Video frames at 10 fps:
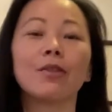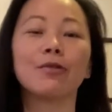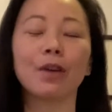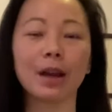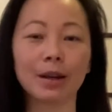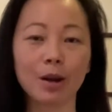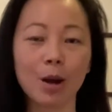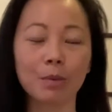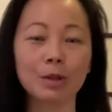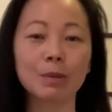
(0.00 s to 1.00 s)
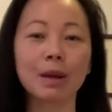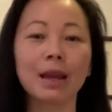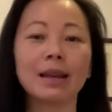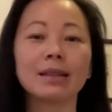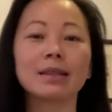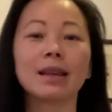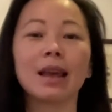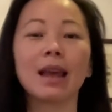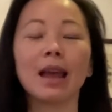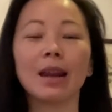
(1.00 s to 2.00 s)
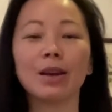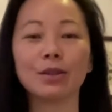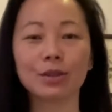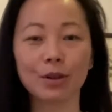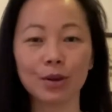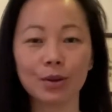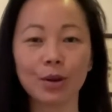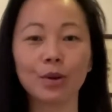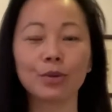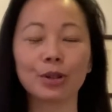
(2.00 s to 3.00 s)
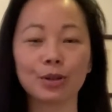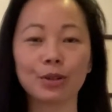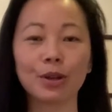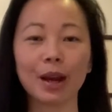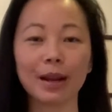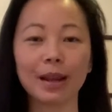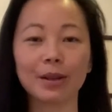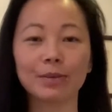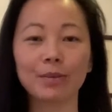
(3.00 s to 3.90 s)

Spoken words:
find a calmer space, and also reduce your headache.